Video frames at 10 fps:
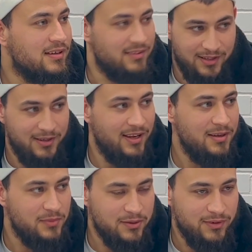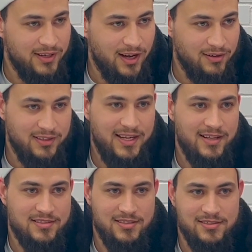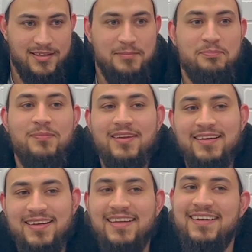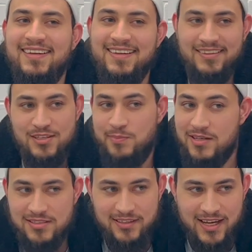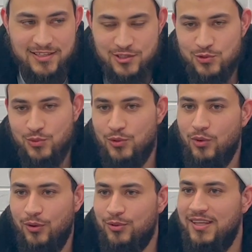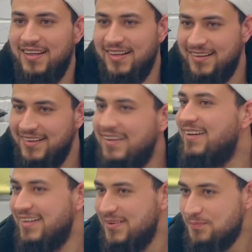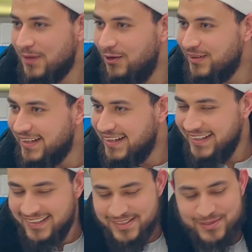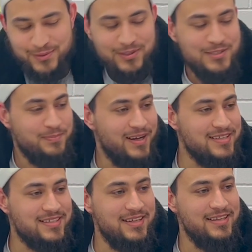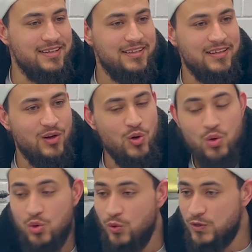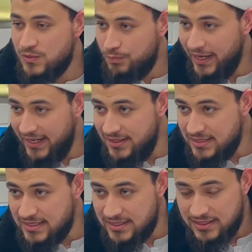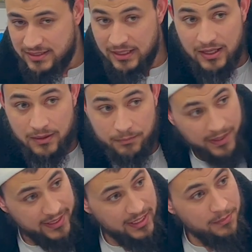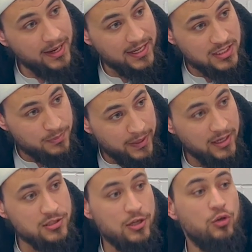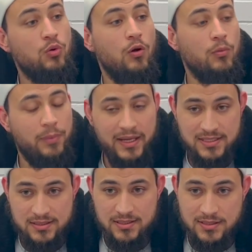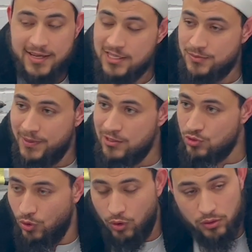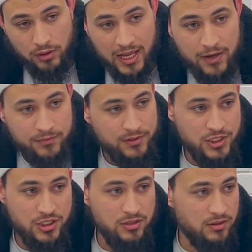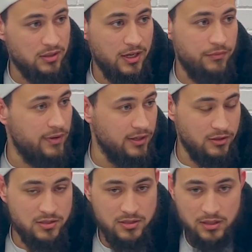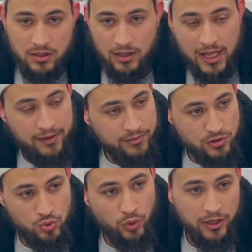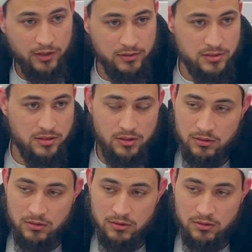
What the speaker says: The name even dances, yeah. This person dances with wealth. Okay, so this person who spends, but he might spends in wrong places. He spends on lavish events, lavish weddings,